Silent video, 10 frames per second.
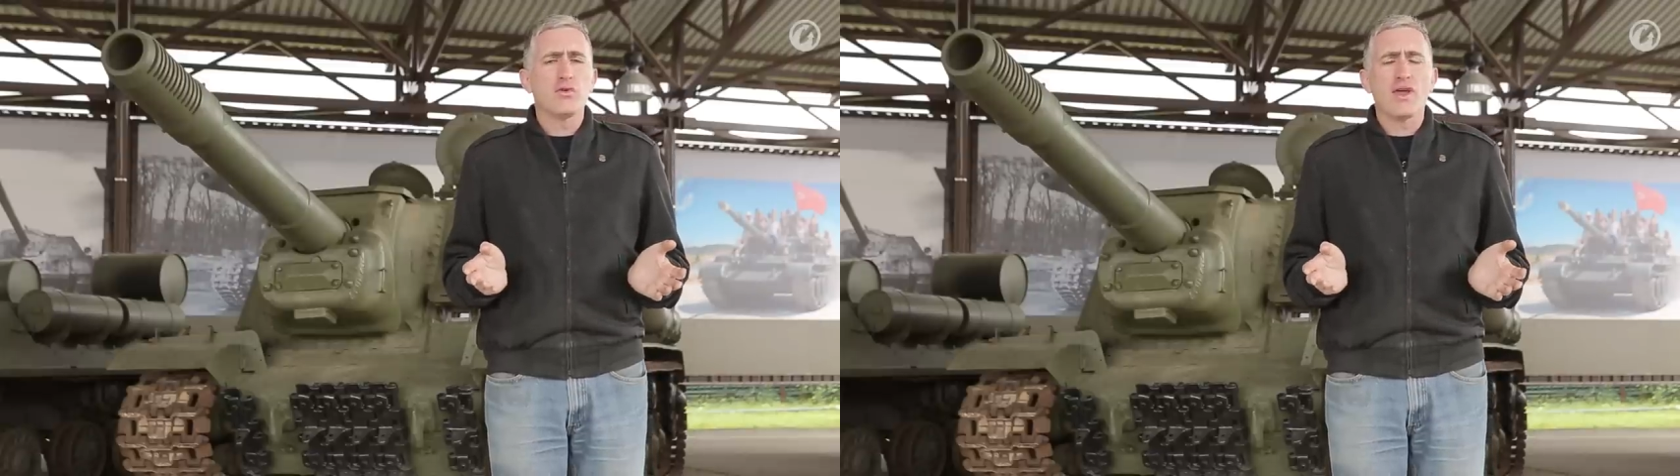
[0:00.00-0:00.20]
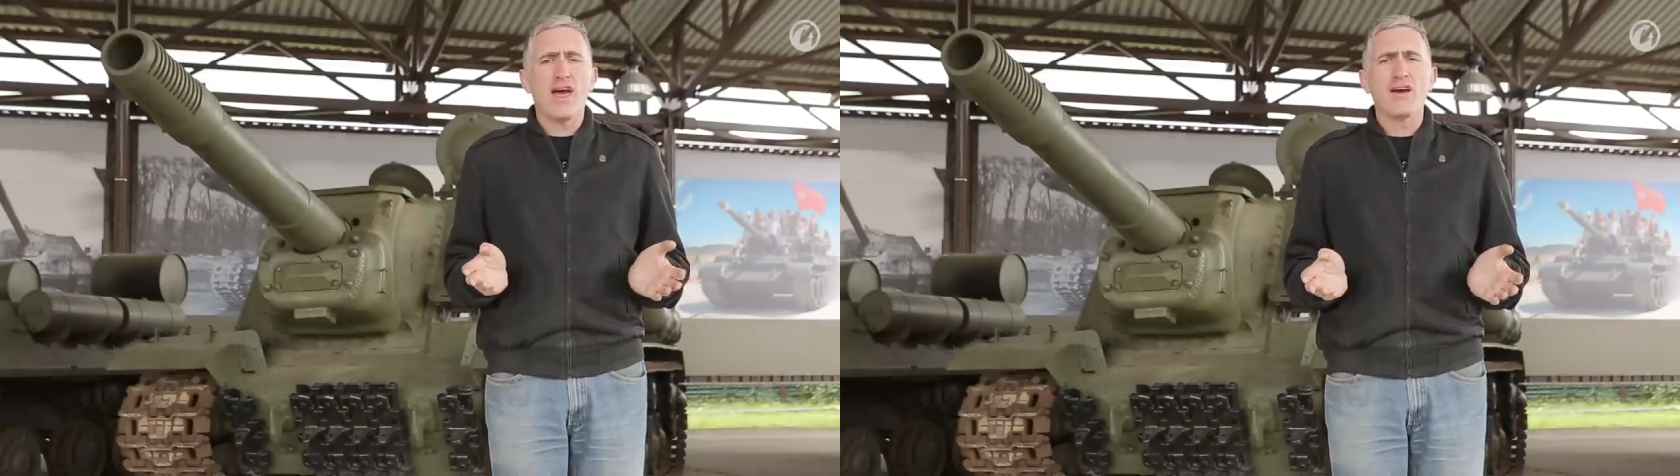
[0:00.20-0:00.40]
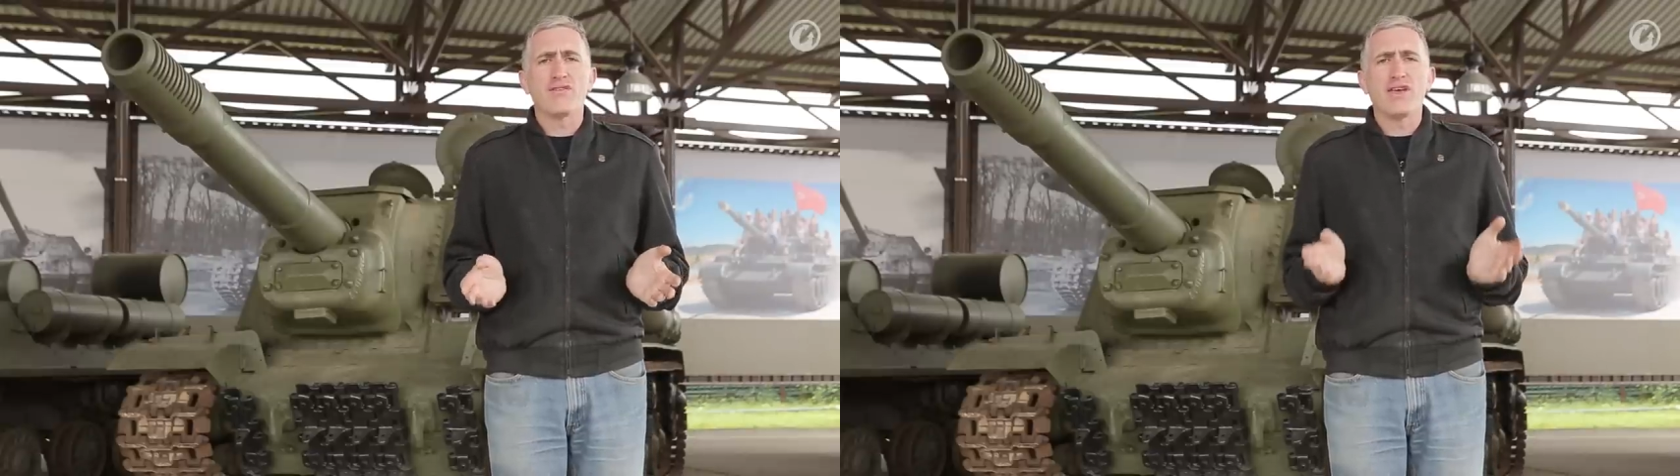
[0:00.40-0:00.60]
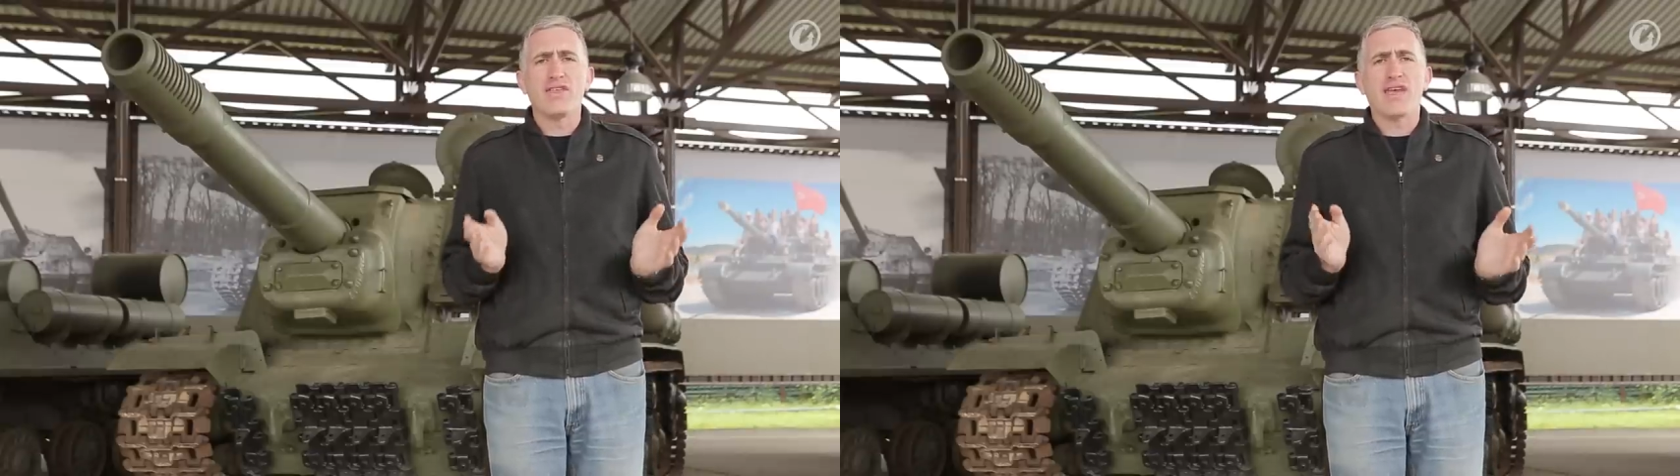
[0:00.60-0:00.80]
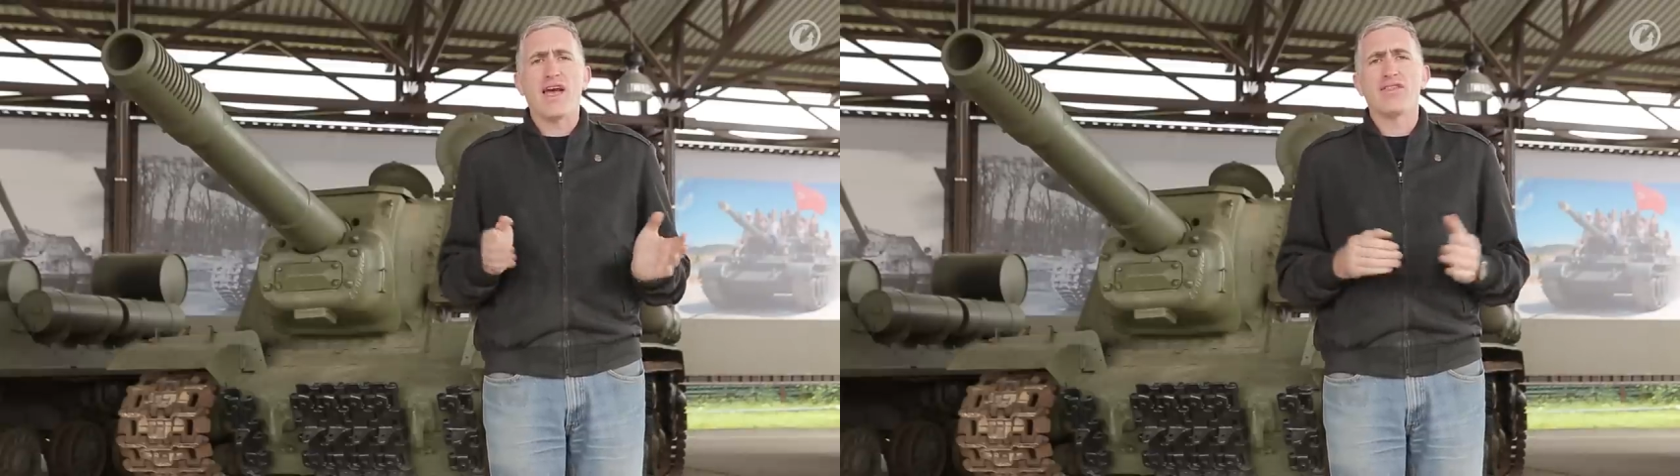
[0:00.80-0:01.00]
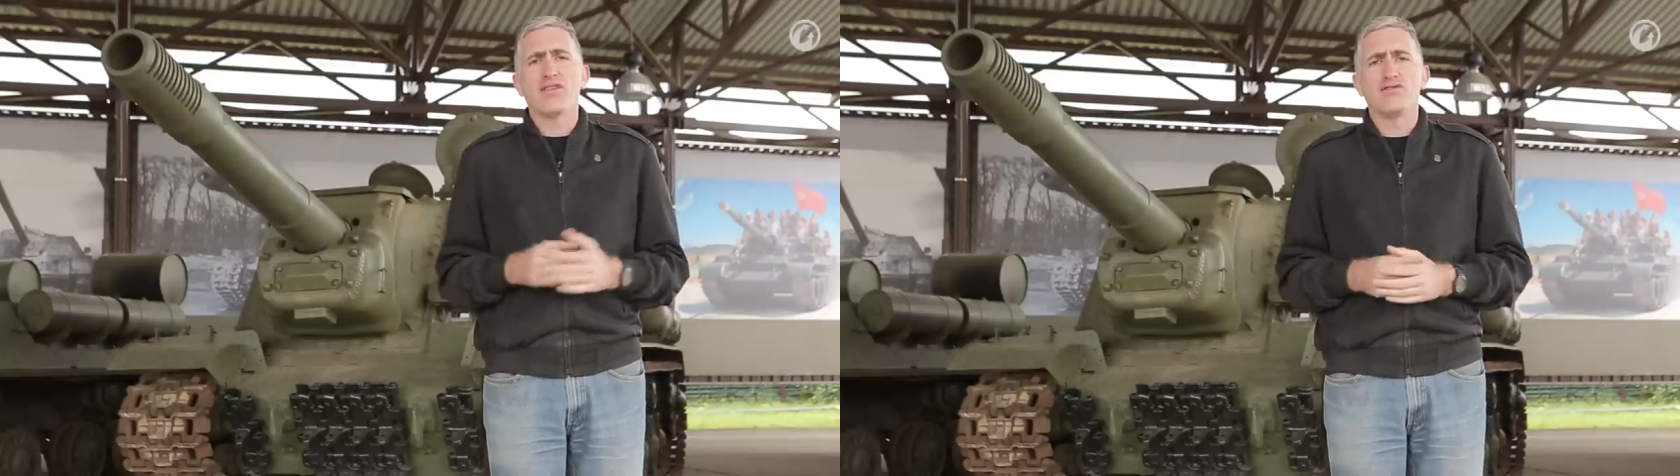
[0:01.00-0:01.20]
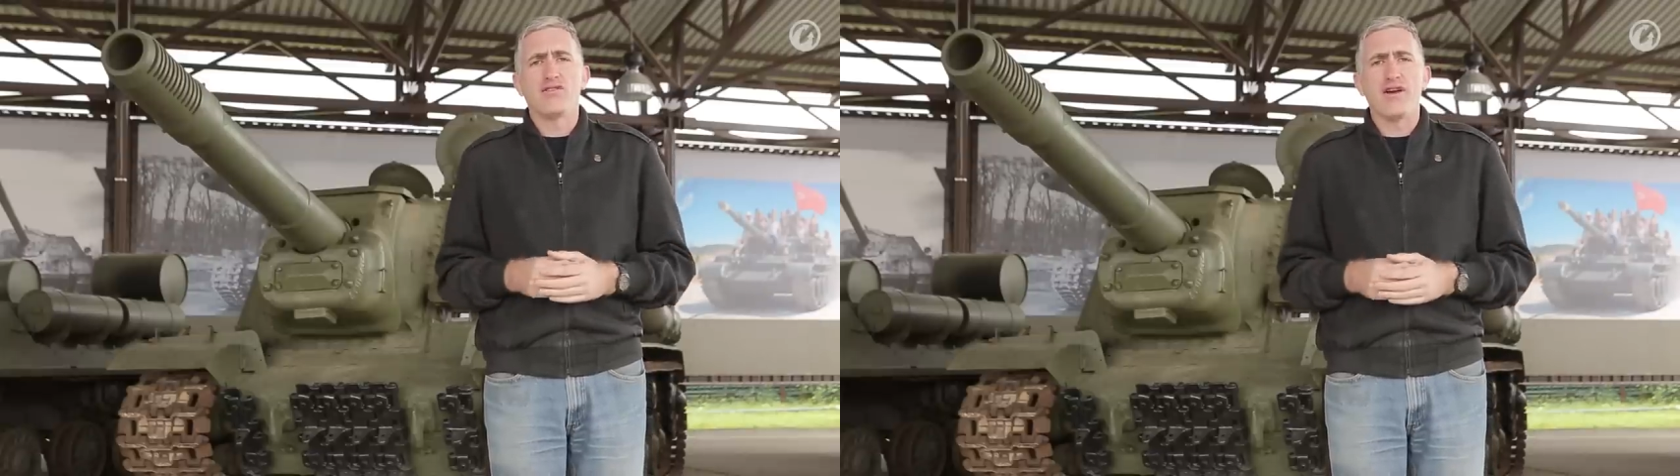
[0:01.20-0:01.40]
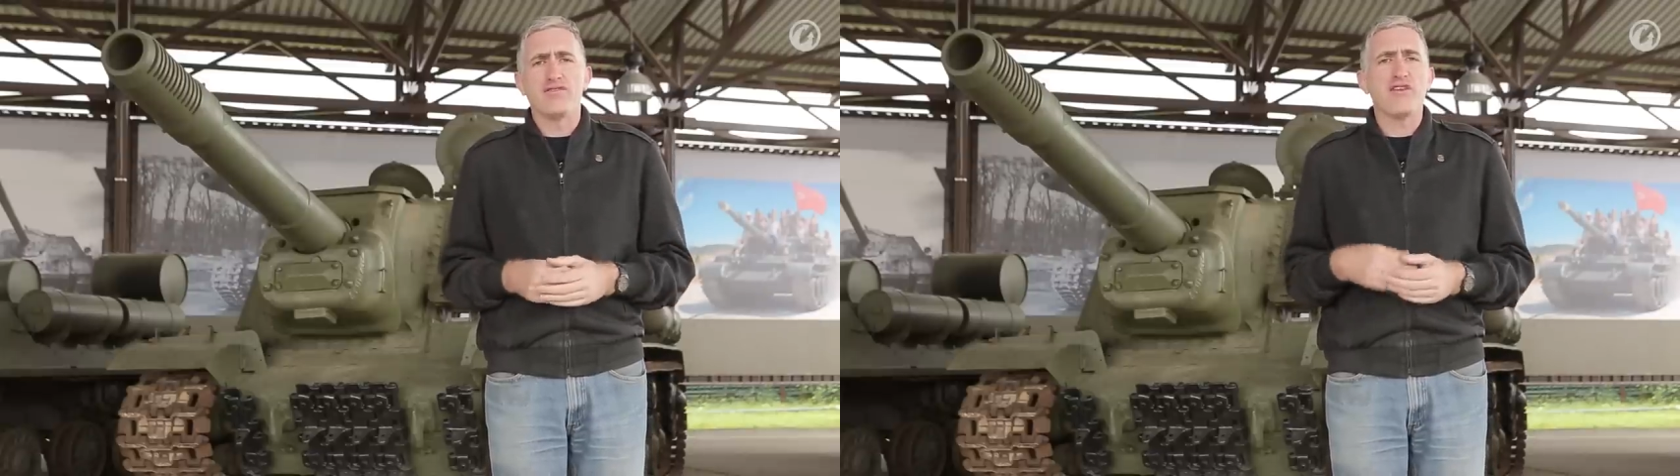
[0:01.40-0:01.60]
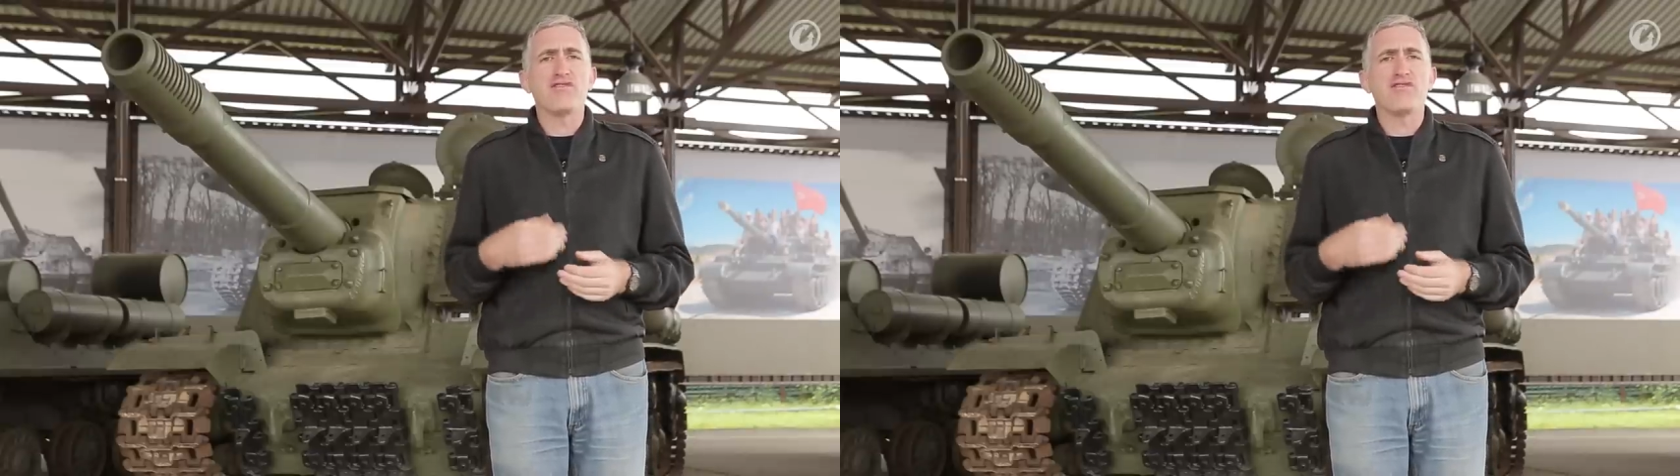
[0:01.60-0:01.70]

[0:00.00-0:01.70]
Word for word: would have is as a driver,